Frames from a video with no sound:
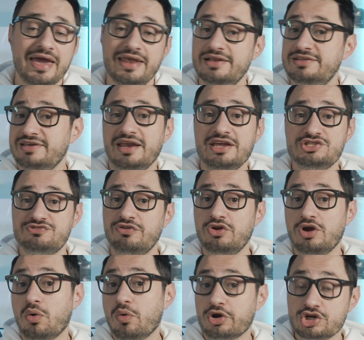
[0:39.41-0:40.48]
and in today's
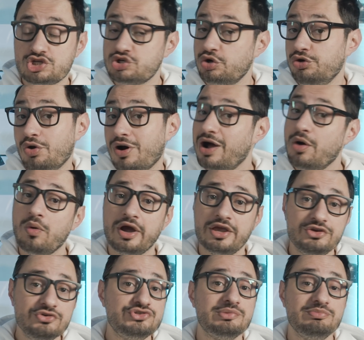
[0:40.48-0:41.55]
video I want to show you how I
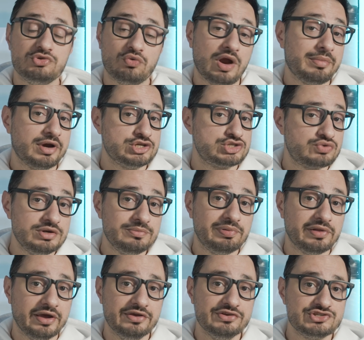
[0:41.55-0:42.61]
use them to write my
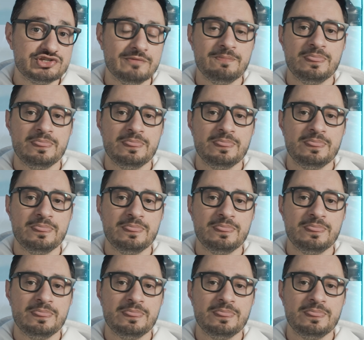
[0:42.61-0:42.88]
screenplays